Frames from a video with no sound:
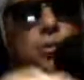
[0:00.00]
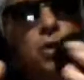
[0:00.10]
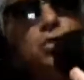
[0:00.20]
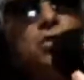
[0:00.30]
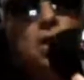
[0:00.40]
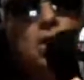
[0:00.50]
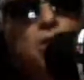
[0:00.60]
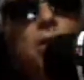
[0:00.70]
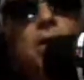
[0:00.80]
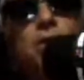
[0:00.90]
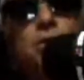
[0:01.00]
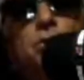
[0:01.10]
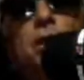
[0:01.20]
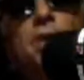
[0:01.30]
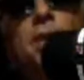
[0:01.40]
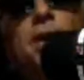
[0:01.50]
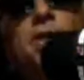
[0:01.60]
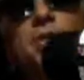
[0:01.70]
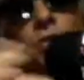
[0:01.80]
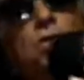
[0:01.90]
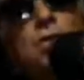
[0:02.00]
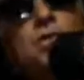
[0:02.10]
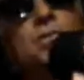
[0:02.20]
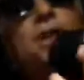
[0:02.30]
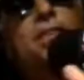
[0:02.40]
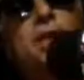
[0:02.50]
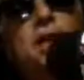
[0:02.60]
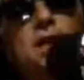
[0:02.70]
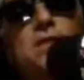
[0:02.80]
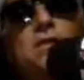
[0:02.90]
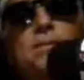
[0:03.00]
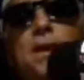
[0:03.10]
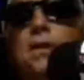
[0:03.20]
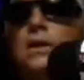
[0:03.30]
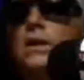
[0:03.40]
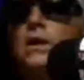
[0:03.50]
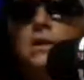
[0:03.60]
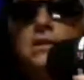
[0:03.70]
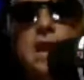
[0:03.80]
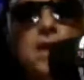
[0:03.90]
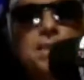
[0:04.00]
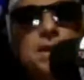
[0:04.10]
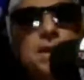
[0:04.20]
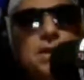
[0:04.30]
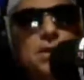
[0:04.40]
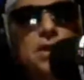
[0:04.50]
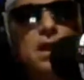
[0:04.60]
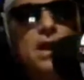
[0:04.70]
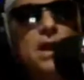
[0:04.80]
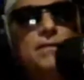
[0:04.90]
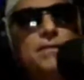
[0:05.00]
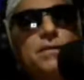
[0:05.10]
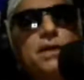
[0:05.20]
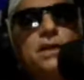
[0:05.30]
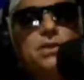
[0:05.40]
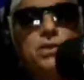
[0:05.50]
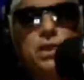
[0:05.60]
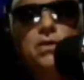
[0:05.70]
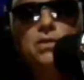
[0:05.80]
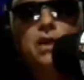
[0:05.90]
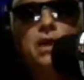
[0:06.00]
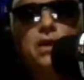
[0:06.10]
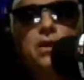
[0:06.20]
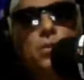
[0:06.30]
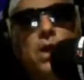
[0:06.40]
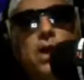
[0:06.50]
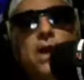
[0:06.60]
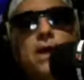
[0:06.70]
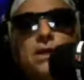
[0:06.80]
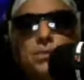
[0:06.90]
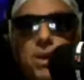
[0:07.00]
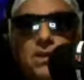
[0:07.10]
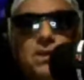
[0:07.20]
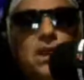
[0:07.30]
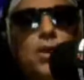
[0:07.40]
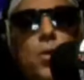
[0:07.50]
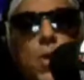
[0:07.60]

real songwriters write about stories, about things, about that's happening in their life, and they can share that in a way and express that in a